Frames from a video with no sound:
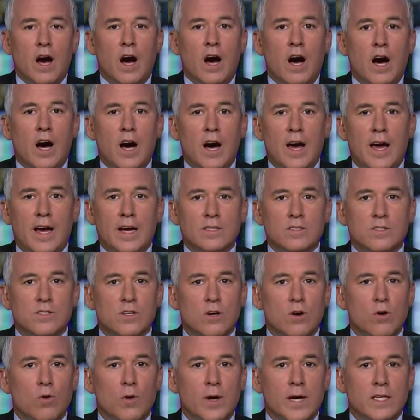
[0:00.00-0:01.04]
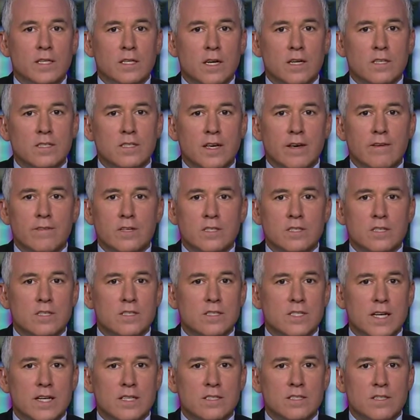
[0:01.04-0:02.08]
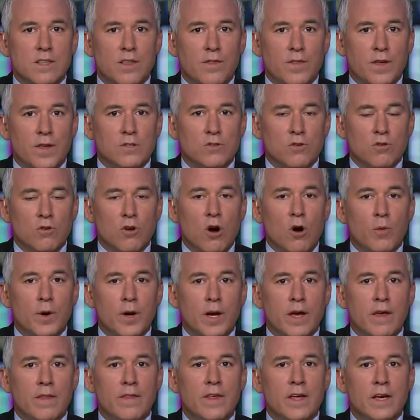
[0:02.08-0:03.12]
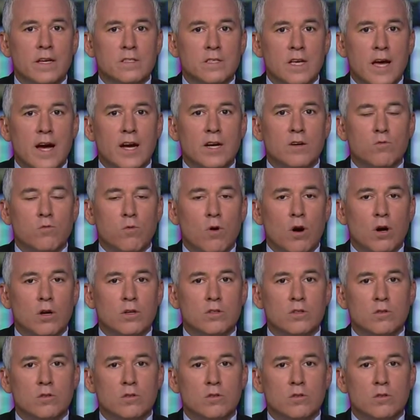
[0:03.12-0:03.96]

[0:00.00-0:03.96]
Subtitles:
And so it does give us a sense that things are going in the exact wrong